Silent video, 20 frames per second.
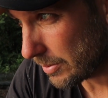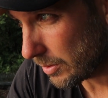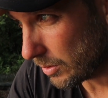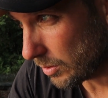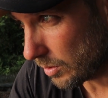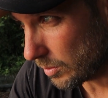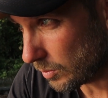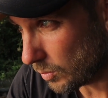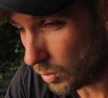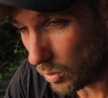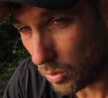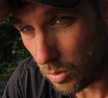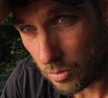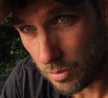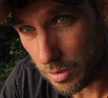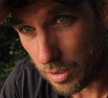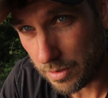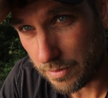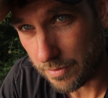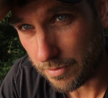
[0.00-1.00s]
pouring
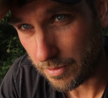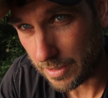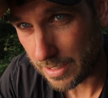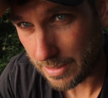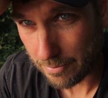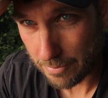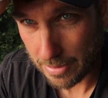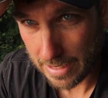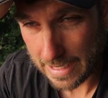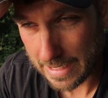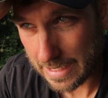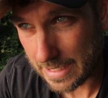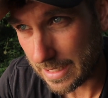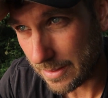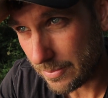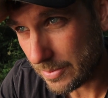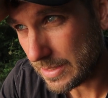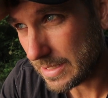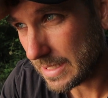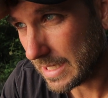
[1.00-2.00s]
water over it and panning
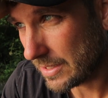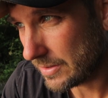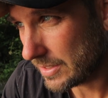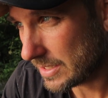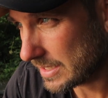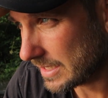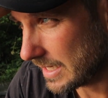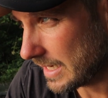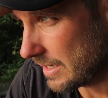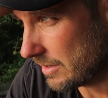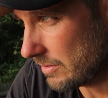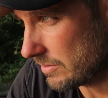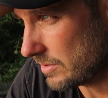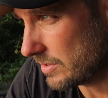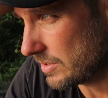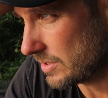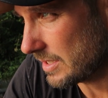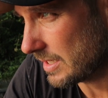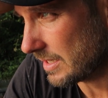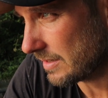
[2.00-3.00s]
up and down the scales
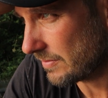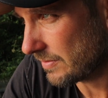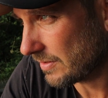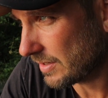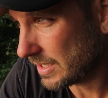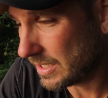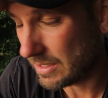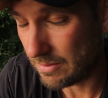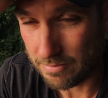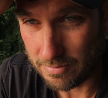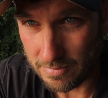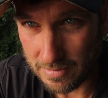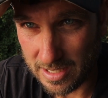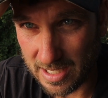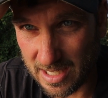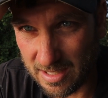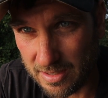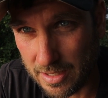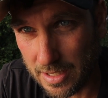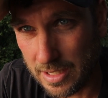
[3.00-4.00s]
and stuff like, you
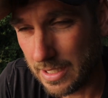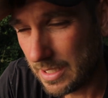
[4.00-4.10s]
know,